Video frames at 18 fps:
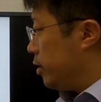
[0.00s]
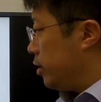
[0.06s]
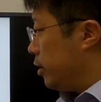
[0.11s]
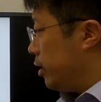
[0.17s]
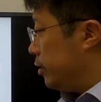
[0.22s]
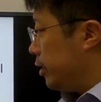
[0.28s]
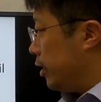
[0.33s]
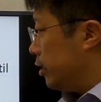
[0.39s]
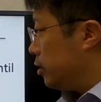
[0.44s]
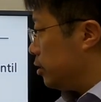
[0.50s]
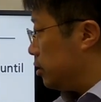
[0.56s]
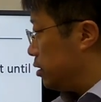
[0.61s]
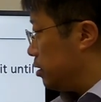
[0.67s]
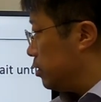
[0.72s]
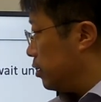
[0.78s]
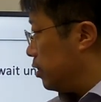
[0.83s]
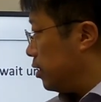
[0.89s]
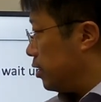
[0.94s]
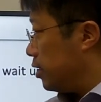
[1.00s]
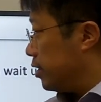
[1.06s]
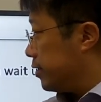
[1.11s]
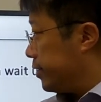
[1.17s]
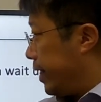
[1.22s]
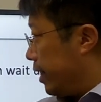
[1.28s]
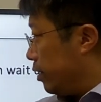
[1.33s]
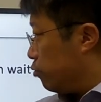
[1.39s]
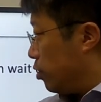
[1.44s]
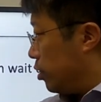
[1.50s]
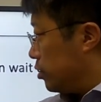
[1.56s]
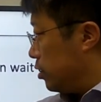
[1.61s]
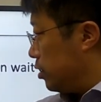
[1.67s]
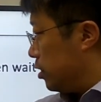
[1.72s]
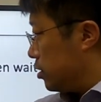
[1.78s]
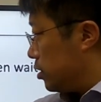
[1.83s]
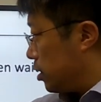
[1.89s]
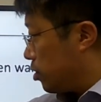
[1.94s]
And then that
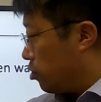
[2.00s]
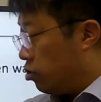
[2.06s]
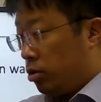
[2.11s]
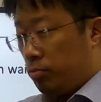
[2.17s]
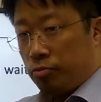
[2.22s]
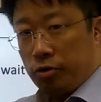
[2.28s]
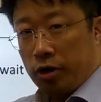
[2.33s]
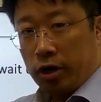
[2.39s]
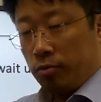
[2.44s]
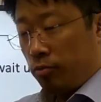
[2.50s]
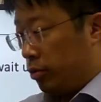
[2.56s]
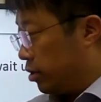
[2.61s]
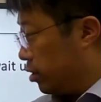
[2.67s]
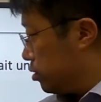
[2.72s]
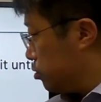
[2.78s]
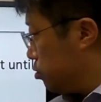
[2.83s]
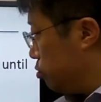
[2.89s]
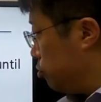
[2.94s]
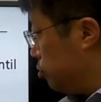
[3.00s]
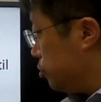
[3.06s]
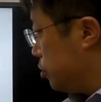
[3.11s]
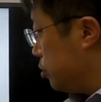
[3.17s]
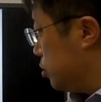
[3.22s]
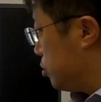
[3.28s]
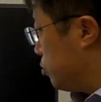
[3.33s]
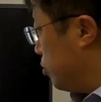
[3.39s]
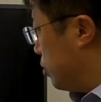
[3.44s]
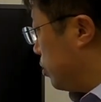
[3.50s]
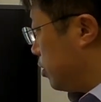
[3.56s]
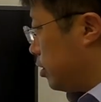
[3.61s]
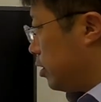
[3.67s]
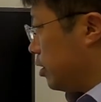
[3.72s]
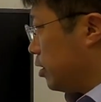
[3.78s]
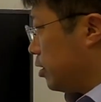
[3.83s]
resin is equilibrated with the solutions with